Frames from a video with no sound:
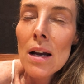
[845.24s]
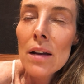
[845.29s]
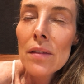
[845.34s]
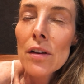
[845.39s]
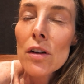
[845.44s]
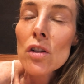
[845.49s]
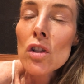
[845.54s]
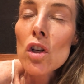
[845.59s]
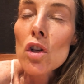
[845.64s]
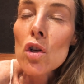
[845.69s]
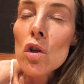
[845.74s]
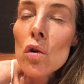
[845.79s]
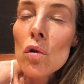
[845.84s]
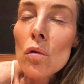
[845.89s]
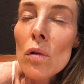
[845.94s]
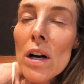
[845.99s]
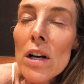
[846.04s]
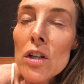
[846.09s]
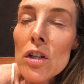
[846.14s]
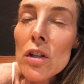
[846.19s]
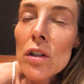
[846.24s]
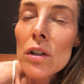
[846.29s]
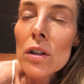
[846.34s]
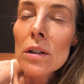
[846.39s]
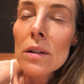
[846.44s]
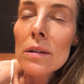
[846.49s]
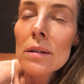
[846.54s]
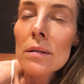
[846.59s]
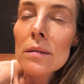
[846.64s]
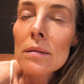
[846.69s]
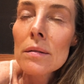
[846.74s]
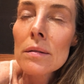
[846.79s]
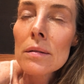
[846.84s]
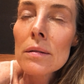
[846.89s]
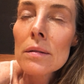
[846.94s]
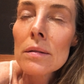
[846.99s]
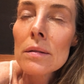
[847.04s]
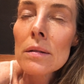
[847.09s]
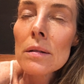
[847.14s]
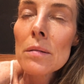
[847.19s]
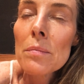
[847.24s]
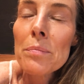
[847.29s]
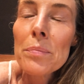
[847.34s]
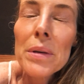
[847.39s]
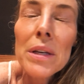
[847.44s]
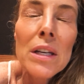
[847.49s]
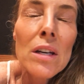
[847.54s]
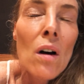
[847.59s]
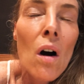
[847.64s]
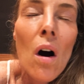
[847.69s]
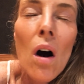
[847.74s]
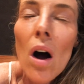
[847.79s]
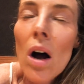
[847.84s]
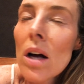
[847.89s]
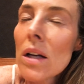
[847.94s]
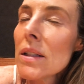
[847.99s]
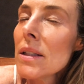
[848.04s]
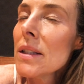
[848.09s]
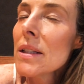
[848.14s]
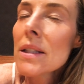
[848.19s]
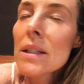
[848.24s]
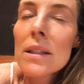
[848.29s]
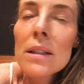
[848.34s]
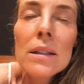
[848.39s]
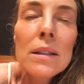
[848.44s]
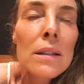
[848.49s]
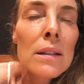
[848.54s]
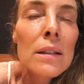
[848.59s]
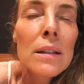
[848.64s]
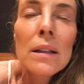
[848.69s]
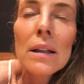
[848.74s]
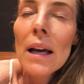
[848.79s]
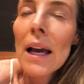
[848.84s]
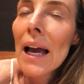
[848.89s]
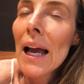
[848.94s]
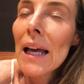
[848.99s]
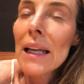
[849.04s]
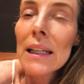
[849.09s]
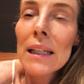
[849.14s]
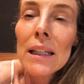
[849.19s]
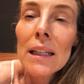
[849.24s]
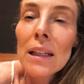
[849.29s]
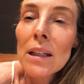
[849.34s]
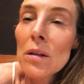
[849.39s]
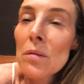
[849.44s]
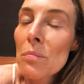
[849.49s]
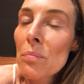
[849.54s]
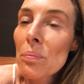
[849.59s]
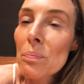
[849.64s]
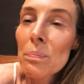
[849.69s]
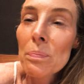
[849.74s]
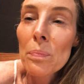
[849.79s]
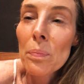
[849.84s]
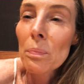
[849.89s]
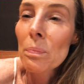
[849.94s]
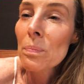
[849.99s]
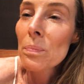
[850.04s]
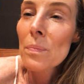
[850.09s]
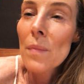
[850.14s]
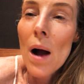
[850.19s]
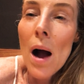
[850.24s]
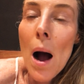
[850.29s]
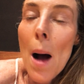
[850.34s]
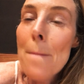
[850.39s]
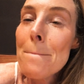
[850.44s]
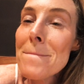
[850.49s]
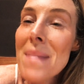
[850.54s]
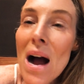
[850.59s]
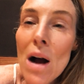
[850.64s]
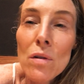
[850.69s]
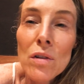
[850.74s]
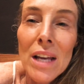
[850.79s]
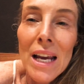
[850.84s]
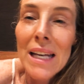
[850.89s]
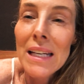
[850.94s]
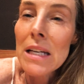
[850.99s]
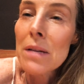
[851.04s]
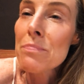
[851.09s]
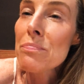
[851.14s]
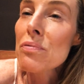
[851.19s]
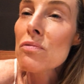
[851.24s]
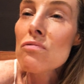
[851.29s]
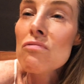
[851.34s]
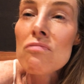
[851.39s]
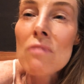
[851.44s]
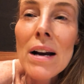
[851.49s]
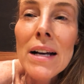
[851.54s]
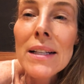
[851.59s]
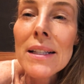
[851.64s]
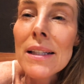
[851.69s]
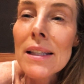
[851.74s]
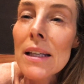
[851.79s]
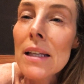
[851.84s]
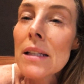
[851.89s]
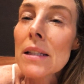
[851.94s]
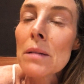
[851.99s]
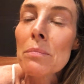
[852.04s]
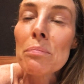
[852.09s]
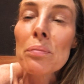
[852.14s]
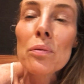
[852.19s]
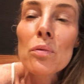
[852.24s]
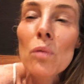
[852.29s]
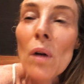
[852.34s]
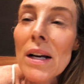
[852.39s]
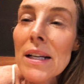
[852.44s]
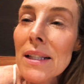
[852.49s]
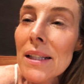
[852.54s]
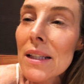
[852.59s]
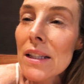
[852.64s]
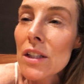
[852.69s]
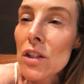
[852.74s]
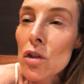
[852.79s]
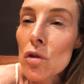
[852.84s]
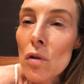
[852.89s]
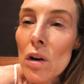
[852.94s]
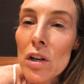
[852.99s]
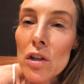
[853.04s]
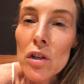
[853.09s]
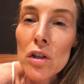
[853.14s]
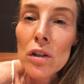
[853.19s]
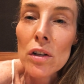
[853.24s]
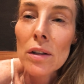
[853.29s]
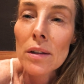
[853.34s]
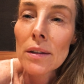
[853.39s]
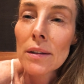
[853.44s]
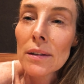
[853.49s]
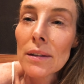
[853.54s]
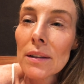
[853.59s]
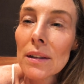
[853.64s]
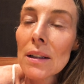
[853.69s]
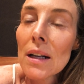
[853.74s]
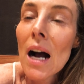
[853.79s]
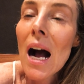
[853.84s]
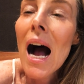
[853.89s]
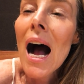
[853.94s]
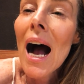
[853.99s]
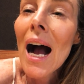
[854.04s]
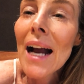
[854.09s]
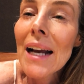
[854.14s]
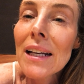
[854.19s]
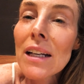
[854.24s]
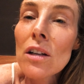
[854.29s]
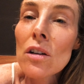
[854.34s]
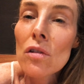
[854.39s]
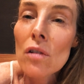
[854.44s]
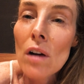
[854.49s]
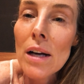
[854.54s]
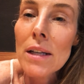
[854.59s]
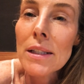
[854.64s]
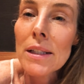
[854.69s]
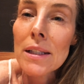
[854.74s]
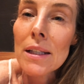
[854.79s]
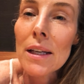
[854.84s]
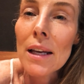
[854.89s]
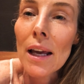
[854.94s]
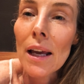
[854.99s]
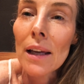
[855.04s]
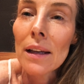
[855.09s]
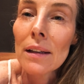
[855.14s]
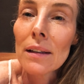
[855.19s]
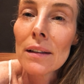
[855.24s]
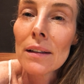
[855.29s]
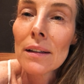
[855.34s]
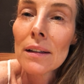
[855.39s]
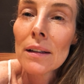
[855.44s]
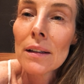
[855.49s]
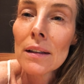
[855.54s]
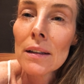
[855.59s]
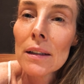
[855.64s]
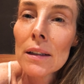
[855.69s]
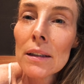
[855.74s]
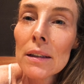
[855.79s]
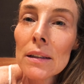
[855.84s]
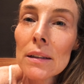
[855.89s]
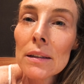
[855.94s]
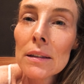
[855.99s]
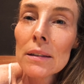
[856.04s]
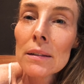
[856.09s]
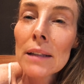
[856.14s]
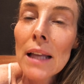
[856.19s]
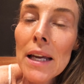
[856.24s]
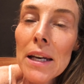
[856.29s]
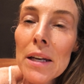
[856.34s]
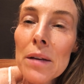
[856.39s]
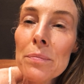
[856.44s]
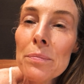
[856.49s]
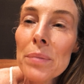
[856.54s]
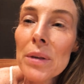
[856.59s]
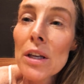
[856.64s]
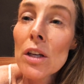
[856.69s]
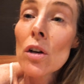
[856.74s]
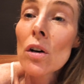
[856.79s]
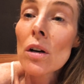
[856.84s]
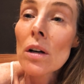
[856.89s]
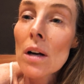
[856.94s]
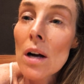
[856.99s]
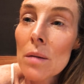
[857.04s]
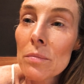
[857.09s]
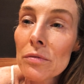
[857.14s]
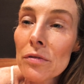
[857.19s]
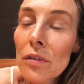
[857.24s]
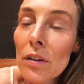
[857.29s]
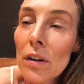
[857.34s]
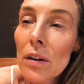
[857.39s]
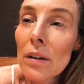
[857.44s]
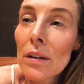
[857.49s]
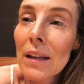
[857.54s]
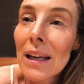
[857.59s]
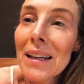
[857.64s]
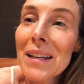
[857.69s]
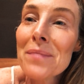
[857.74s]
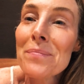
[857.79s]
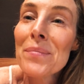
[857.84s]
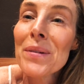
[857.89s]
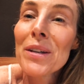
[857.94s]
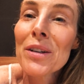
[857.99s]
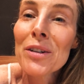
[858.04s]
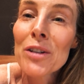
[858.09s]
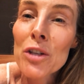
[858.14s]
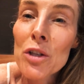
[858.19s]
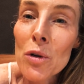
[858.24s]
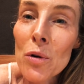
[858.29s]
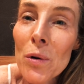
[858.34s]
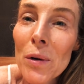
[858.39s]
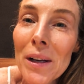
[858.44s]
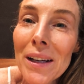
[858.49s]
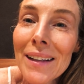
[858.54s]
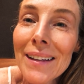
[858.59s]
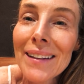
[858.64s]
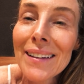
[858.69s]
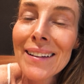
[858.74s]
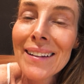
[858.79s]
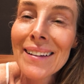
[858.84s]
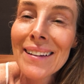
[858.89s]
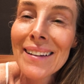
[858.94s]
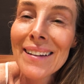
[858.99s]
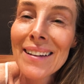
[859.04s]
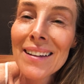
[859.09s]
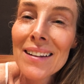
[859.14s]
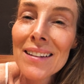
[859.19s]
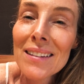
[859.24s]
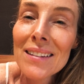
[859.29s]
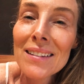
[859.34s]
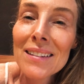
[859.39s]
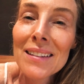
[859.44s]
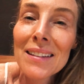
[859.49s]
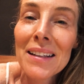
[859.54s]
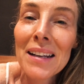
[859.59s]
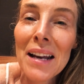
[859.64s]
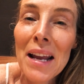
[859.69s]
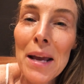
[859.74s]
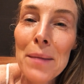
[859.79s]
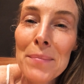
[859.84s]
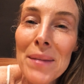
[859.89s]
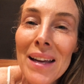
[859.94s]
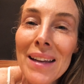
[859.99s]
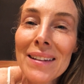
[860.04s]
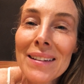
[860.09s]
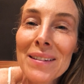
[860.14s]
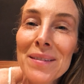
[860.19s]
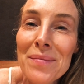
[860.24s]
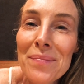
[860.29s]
There's a treasure beyond any amount, any price. It is a priceless treasure. Hide in Christ today. Let him be your comfort. Let him be your joy. Amen.